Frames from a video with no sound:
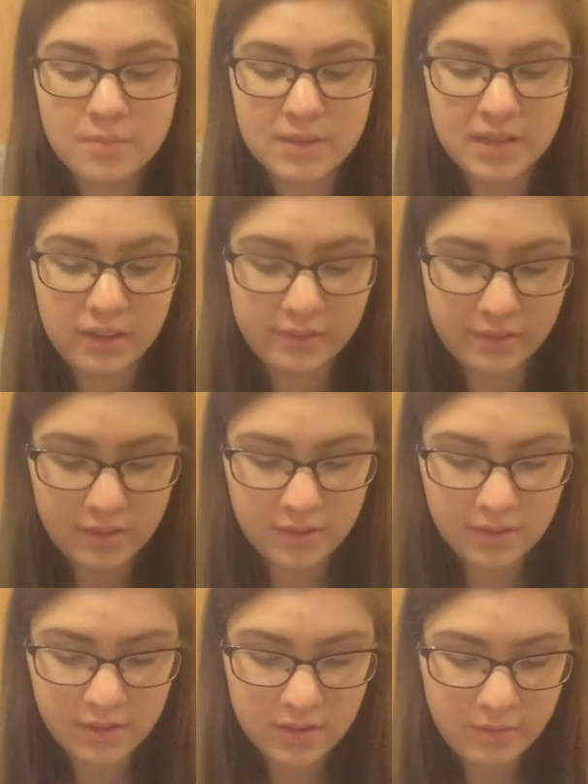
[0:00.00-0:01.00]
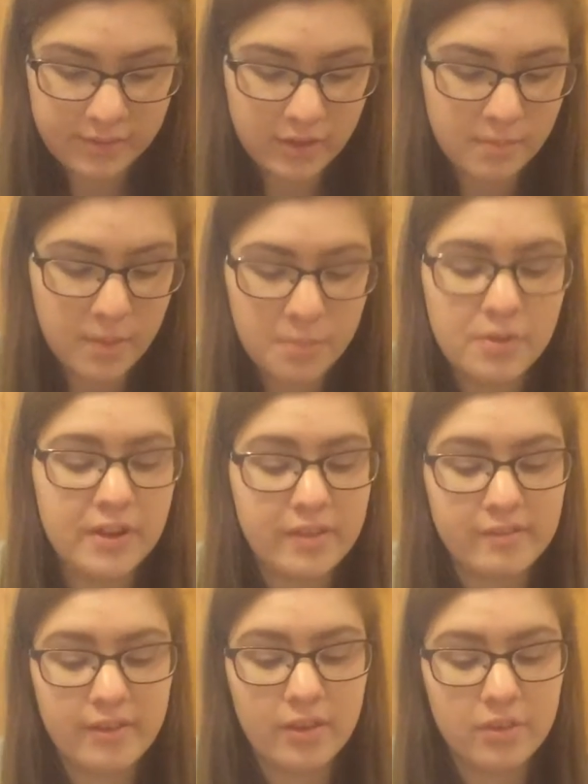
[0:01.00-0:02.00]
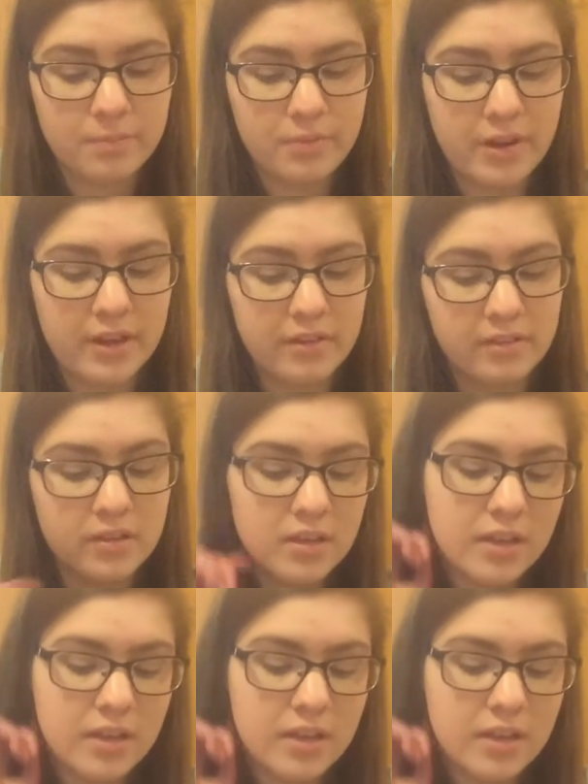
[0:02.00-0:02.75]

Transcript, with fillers: meninges, which are membranes around the brain.